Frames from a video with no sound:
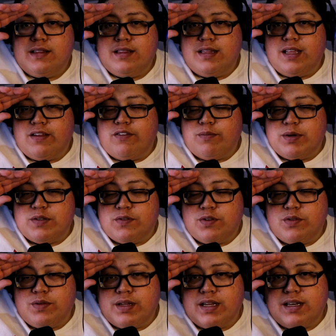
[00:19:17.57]
Thank you very much for
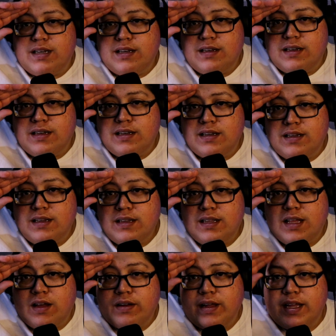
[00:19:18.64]
tuning in.
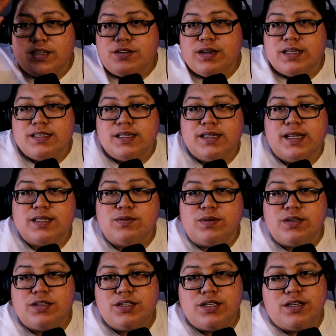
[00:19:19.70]
I'll catch you guys in the next one.
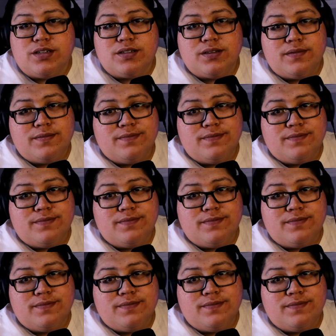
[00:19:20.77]
Cheers.